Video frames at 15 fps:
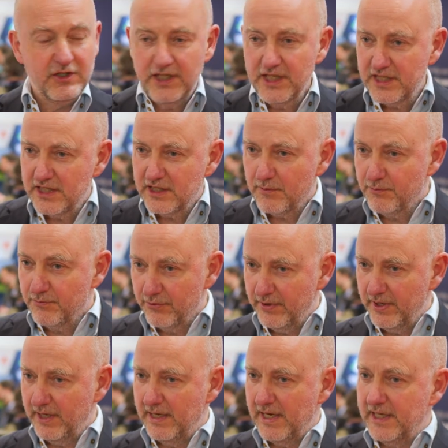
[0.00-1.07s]
This is a
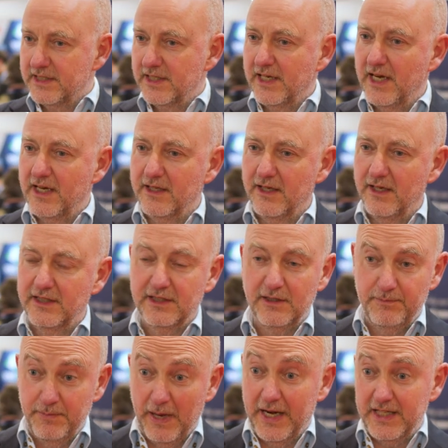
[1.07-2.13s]
bringing together,
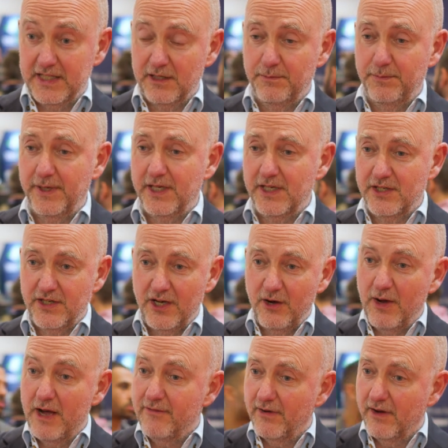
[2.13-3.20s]
it's the biggest
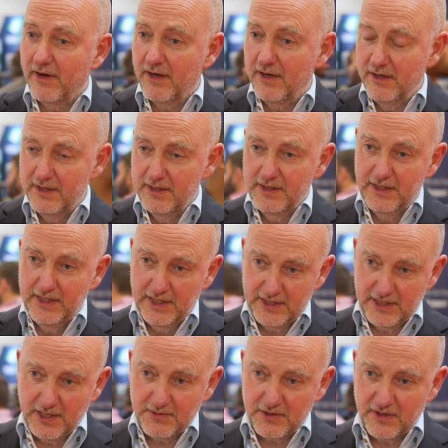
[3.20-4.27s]
show ever
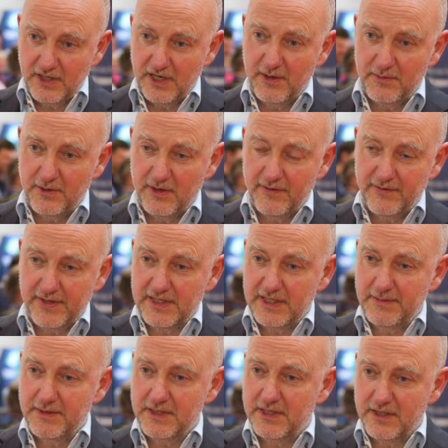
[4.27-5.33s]
in terms of the number of
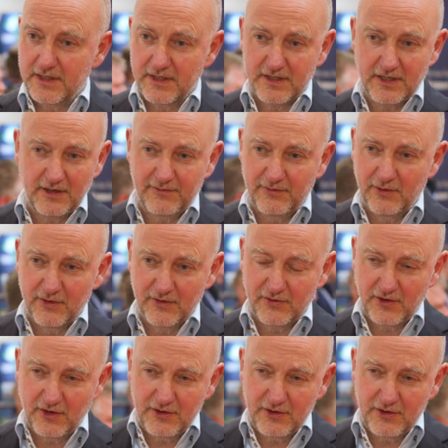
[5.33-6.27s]
exhibitors and so forth.